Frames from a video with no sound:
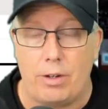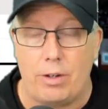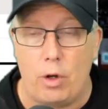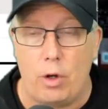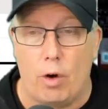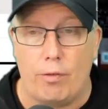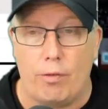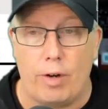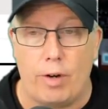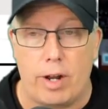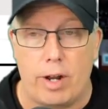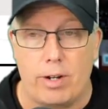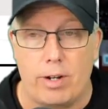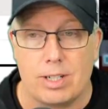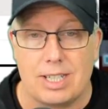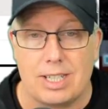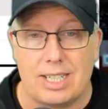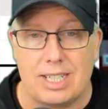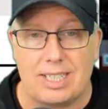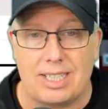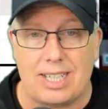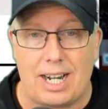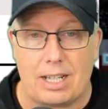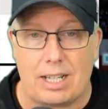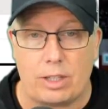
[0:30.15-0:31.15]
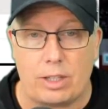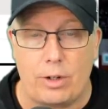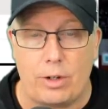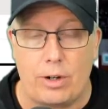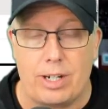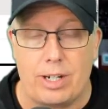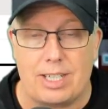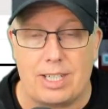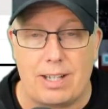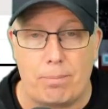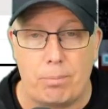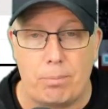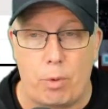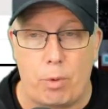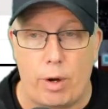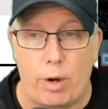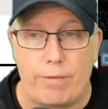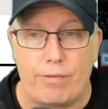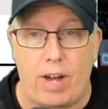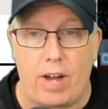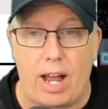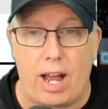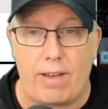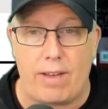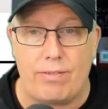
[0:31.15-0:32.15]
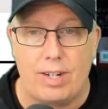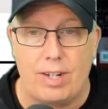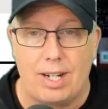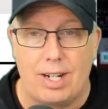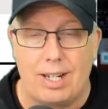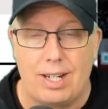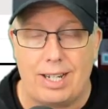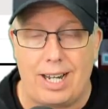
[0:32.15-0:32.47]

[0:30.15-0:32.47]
The over-under is listed at 37.5.